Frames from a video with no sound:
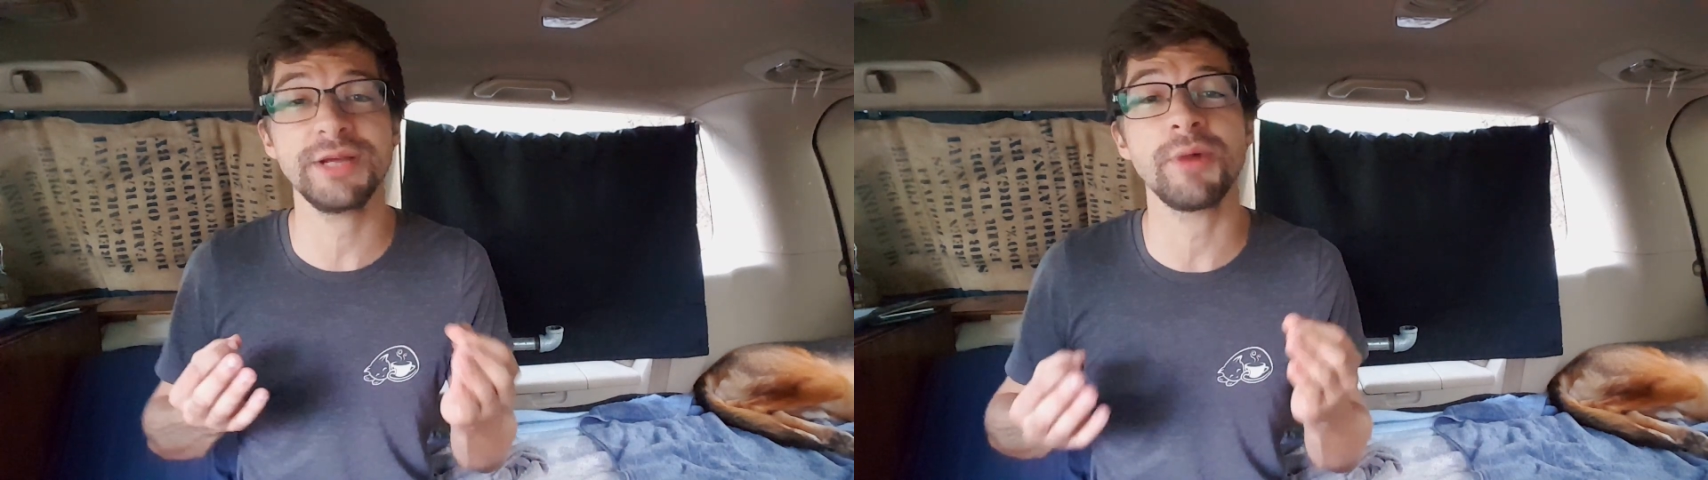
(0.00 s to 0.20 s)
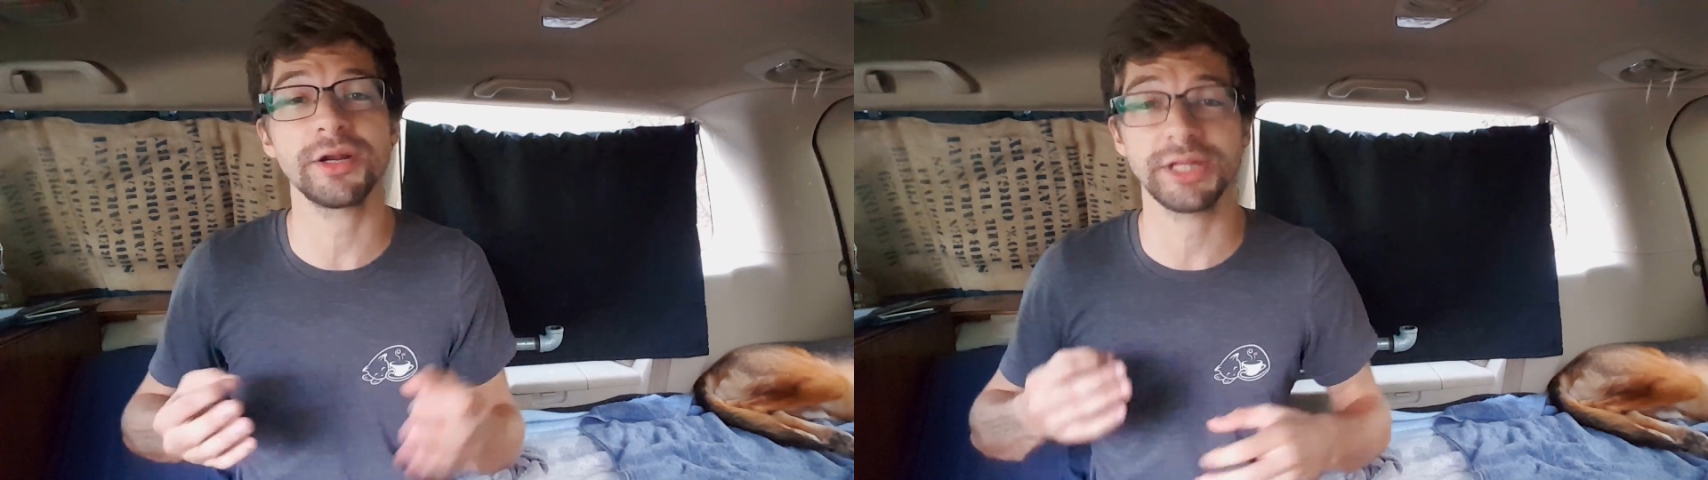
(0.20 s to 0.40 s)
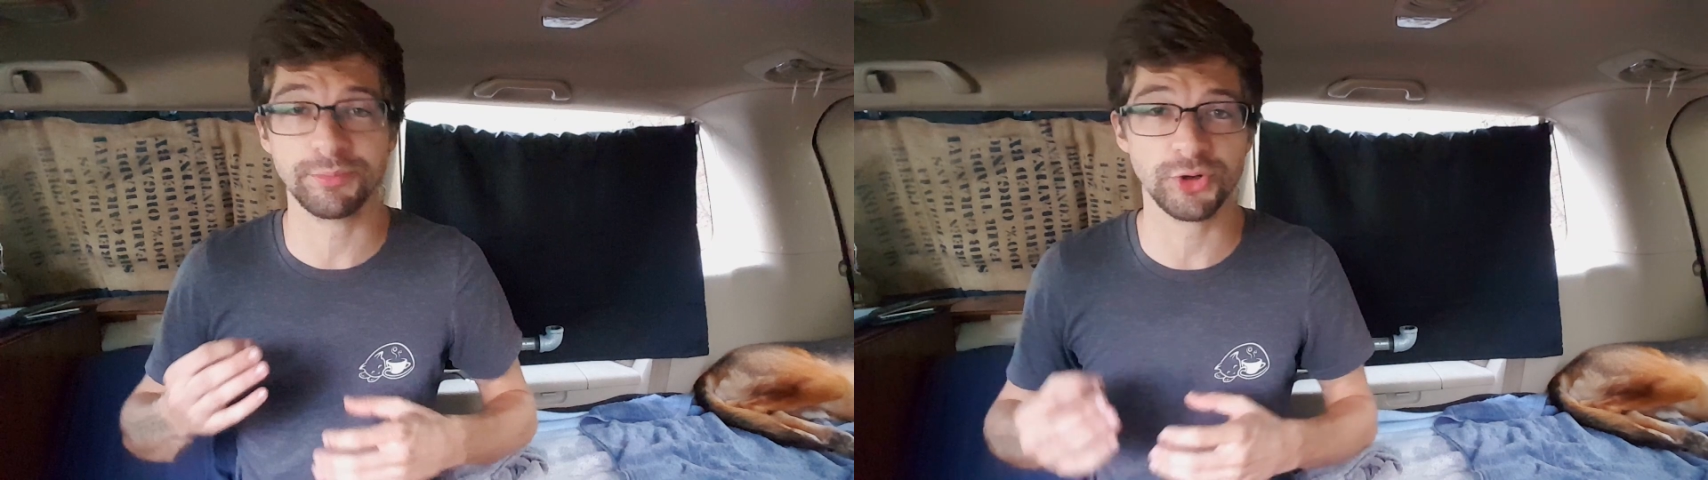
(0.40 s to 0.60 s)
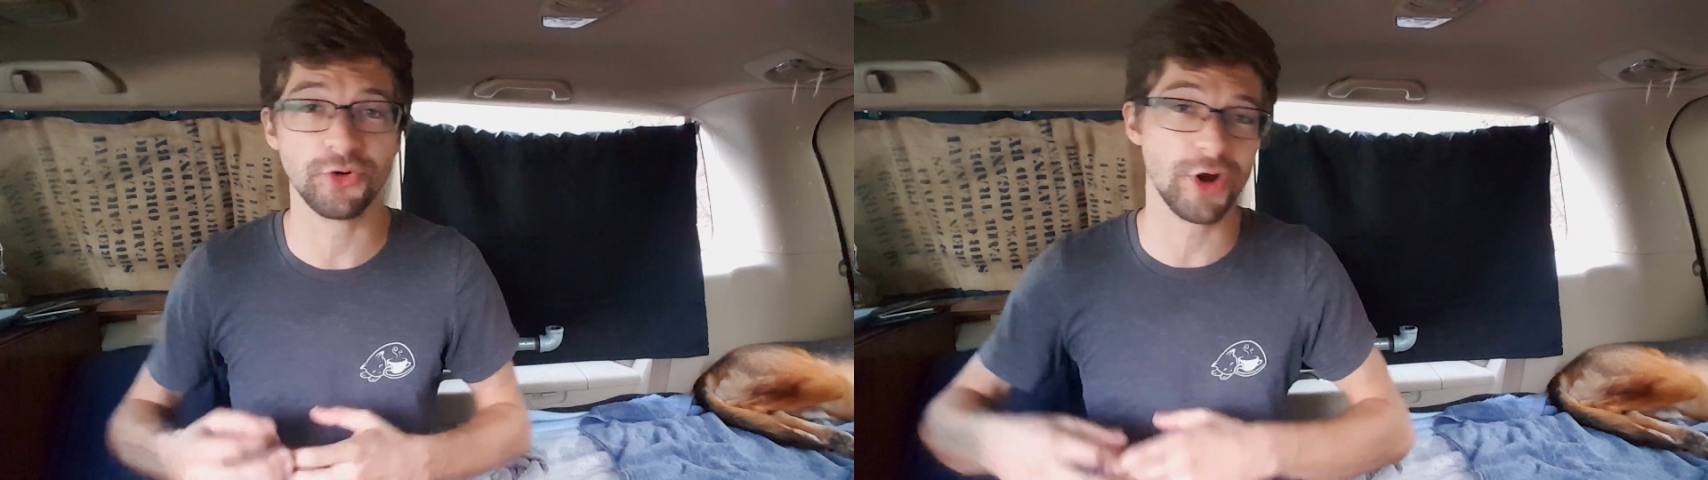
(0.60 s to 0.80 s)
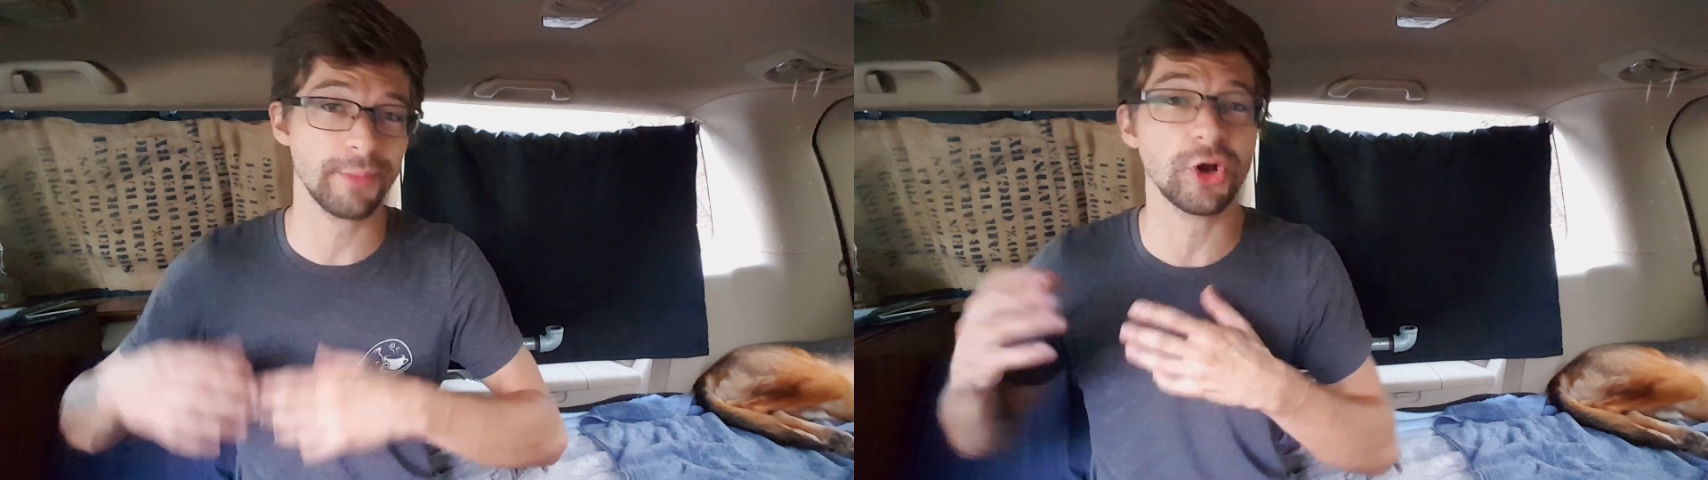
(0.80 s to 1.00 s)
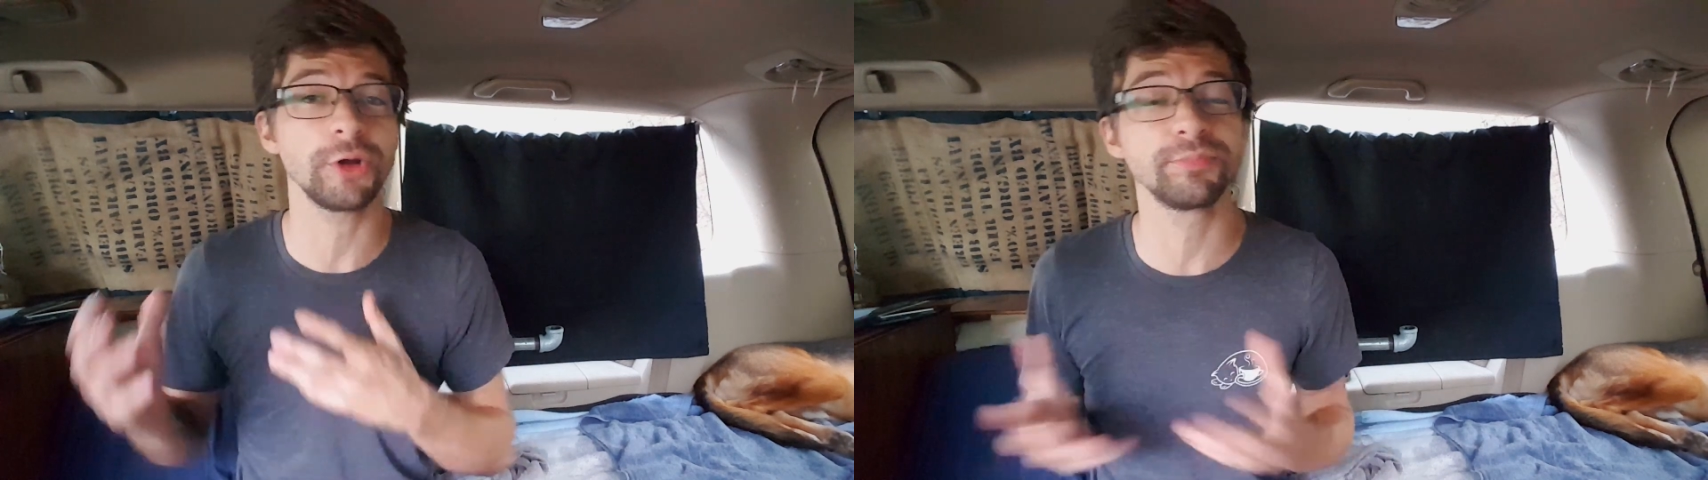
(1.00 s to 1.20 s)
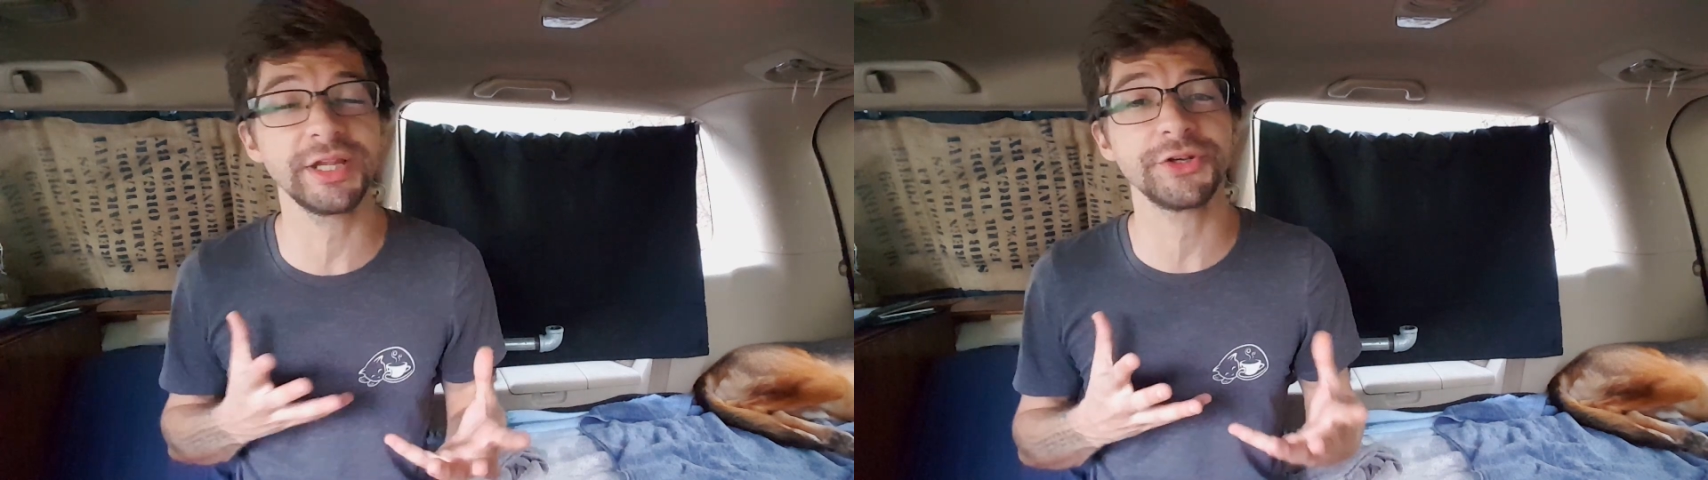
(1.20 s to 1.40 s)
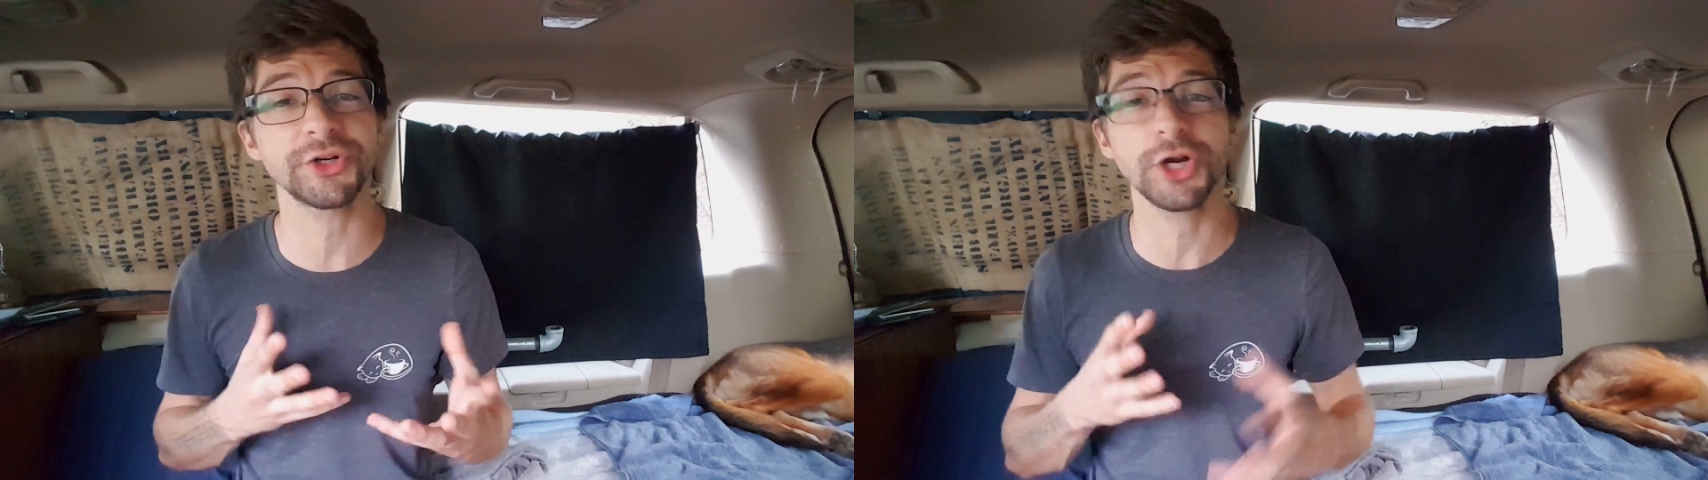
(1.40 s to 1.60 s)
modeling program called
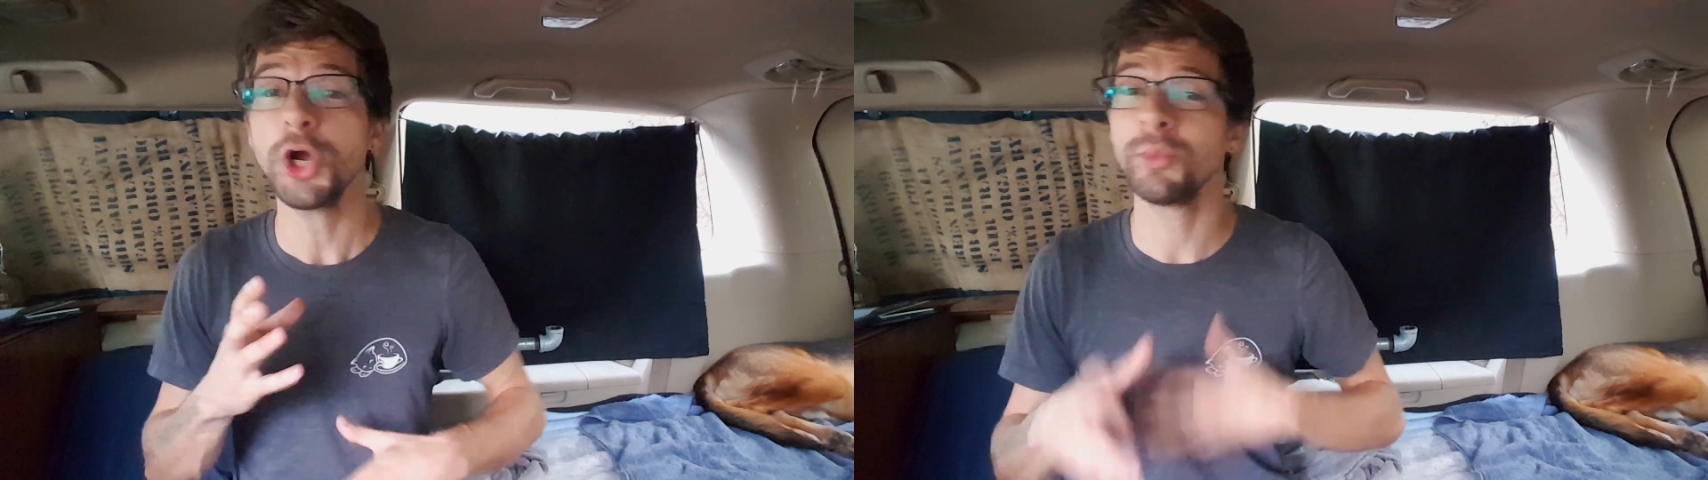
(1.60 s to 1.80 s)
Blender,